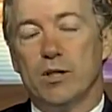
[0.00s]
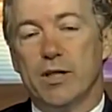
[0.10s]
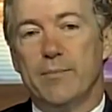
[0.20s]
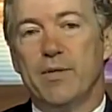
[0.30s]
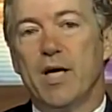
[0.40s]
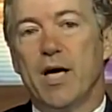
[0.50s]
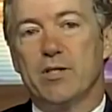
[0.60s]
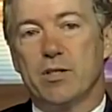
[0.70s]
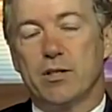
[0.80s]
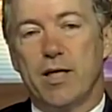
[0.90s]
When Libya
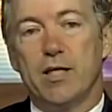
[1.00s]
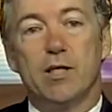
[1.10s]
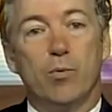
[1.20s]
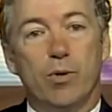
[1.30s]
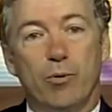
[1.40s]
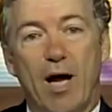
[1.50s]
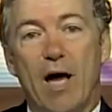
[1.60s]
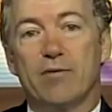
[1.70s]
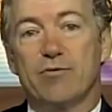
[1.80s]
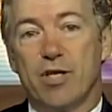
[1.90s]
escalated and we were
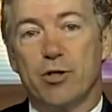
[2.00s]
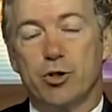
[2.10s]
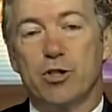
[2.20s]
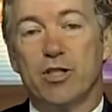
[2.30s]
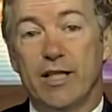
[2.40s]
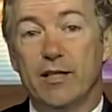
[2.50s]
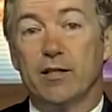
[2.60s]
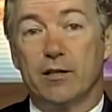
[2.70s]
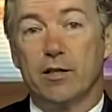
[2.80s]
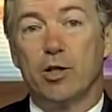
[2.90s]
out of session and he
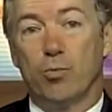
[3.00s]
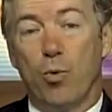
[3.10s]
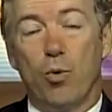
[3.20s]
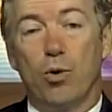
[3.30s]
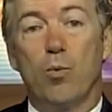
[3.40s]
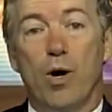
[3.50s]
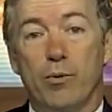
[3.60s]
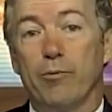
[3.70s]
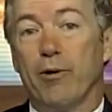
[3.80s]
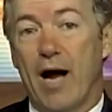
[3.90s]
declared war while
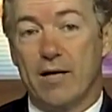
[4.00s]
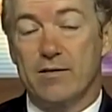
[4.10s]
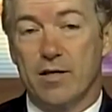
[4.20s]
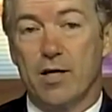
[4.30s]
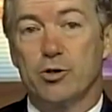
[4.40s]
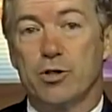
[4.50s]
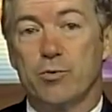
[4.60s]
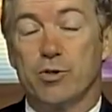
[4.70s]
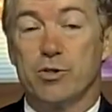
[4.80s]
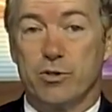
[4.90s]
we were out of
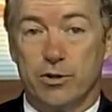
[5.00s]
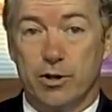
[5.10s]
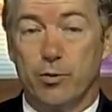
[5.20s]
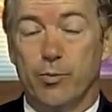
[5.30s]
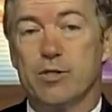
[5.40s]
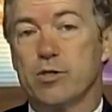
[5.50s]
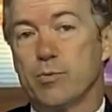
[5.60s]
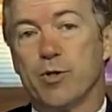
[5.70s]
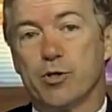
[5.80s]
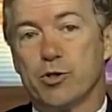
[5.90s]
session, which is a little bit
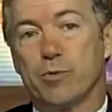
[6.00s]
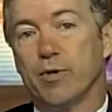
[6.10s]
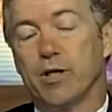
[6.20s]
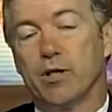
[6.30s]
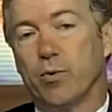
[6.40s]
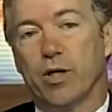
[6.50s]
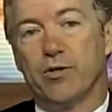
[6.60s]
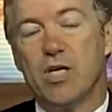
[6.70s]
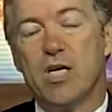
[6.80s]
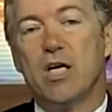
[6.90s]
suspicious to begin
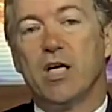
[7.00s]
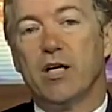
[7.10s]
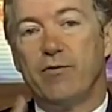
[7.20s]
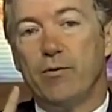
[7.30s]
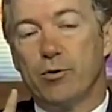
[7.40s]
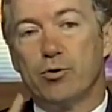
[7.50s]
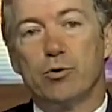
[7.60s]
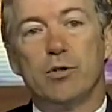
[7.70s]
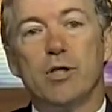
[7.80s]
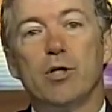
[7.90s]
with, if he were a
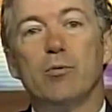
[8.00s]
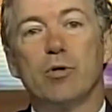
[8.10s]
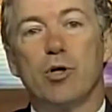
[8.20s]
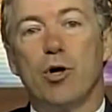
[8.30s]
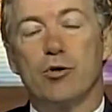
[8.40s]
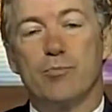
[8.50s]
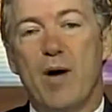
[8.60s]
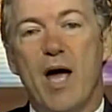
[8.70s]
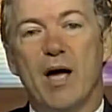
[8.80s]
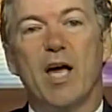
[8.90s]
true leader, he would have called us
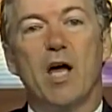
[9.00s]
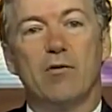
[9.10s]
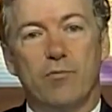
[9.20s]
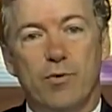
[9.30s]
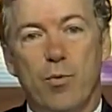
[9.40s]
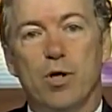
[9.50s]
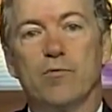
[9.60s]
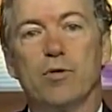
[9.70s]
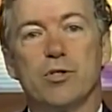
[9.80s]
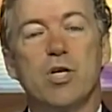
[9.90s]
back. Every one
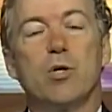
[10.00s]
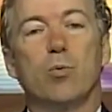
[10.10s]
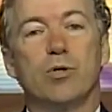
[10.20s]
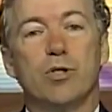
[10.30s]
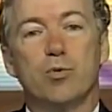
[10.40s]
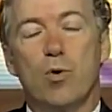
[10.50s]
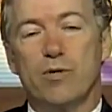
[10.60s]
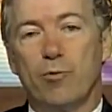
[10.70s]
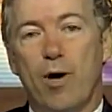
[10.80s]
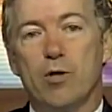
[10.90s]
of us, within
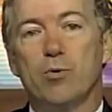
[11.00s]
24